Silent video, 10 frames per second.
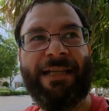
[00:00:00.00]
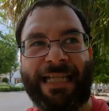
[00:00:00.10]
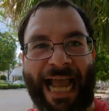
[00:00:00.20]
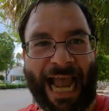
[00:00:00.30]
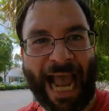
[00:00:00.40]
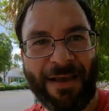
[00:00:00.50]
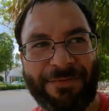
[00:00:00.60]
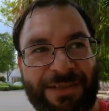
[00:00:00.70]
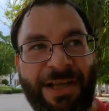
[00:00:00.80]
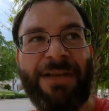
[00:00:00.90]
The
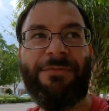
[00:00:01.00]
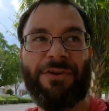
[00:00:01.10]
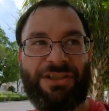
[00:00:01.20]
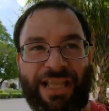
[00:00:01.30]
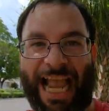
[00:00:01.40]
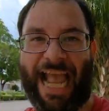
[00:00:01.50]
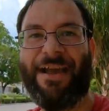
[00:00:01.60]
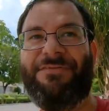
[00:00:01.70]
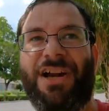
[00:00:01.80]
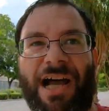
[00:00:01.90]
haves versus the
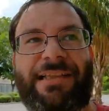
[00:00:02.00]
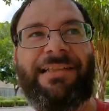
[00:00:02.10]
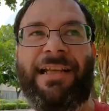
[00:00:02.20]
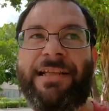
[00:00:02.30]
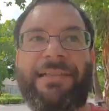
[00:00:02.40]
have-nots.